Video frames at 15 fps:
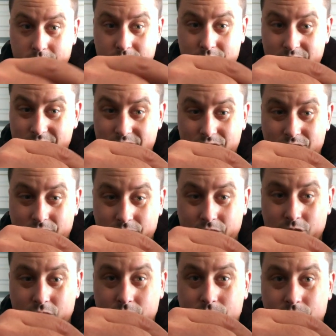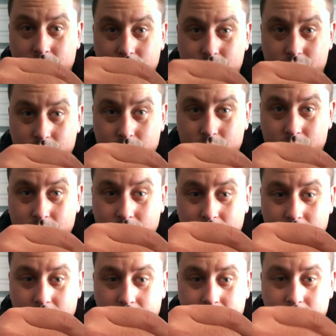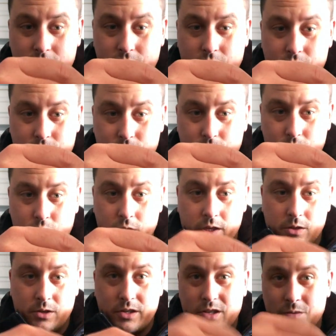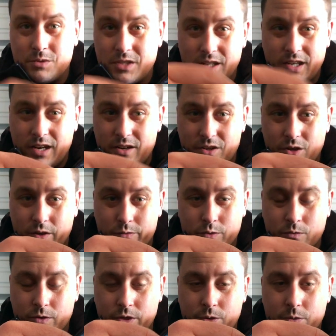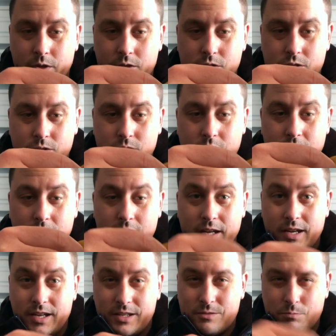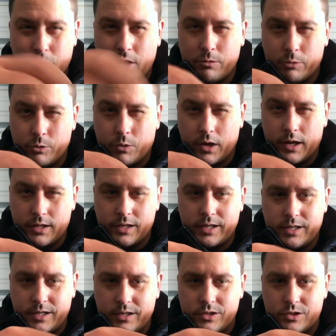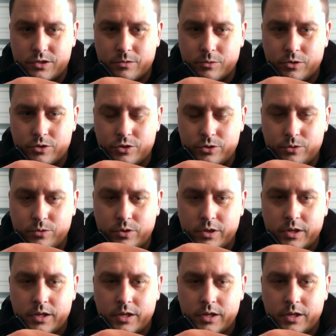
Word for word: This It's just a very versatile, versatile trailer. It comes in and out of cover really well, so it's probably why I like it in the summer too.